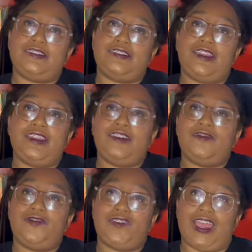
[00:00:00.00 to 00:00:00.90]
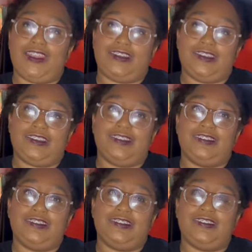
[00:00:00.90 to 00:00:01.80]
they get to fighting
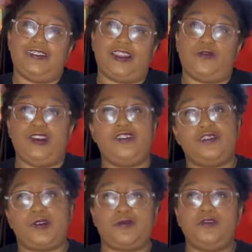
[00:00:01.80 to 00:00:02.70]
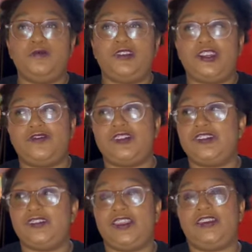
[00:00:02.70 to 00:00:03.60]
because he's like, what are you doing in my room or whatever? And
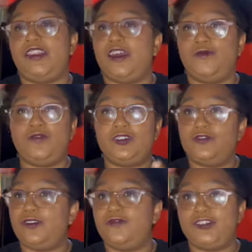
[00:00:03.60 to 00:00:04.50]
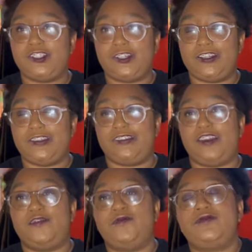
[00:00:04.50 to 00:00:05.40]
she's like, nah, I'm finna straighten this
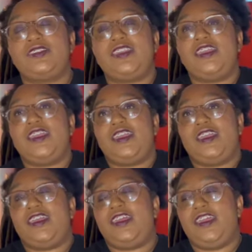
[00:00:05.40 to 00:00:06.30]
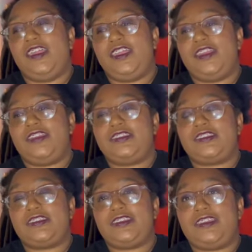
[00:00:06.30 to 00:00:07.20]
out. And
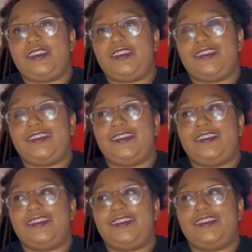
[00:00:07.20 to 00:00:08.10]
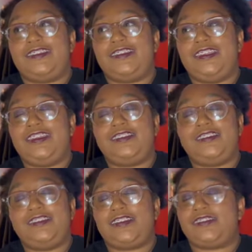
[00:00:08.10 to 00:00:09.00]

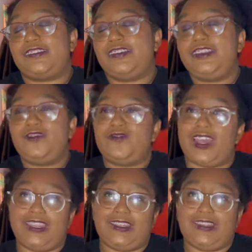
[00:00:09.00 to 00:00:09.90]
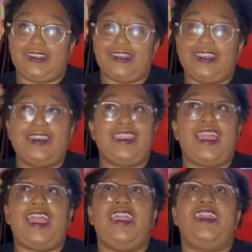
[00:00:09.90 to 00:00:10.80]
he's like I said, they get to fighting,
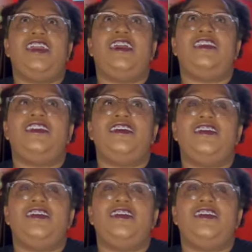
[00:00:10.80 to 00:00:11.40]
and